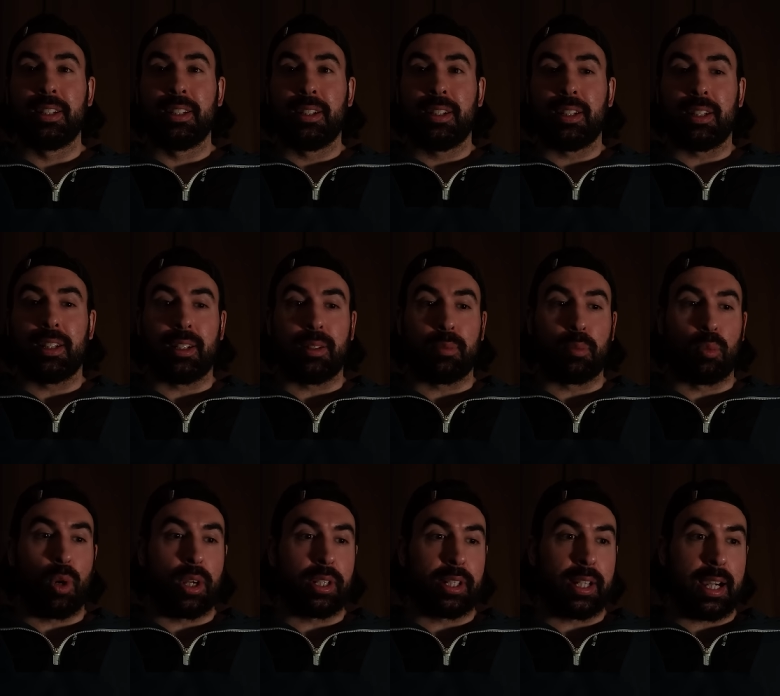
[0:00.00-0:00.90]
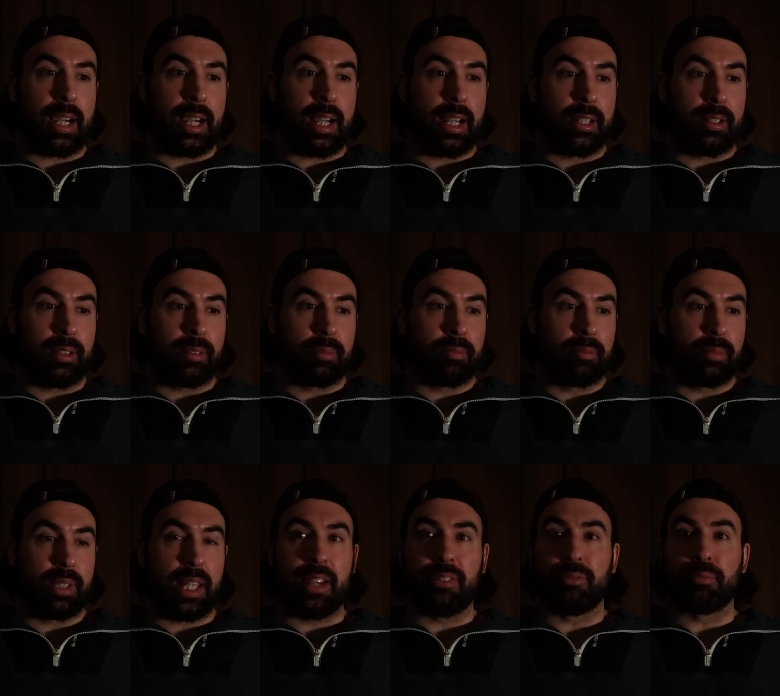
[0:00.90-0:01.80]
Um, one guy
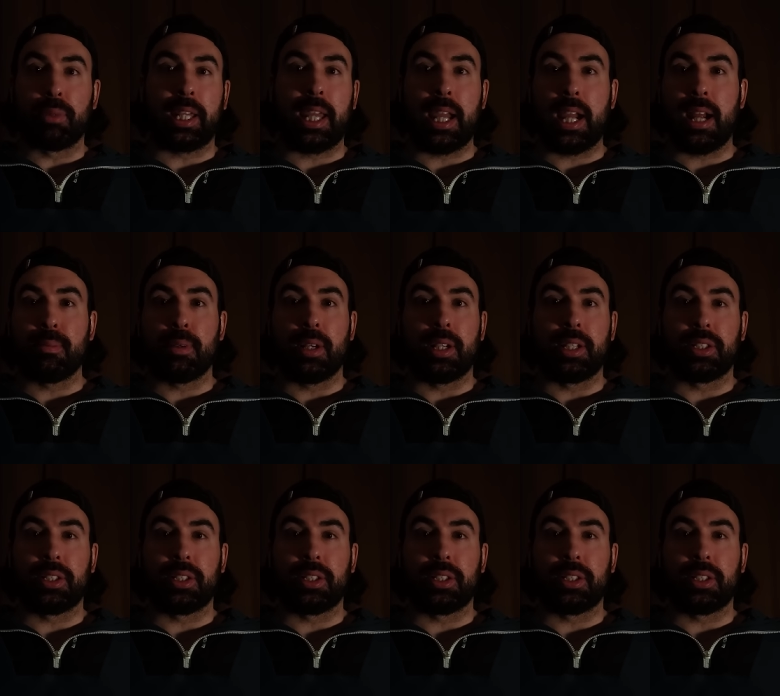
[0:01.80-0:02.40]
gave him a camera.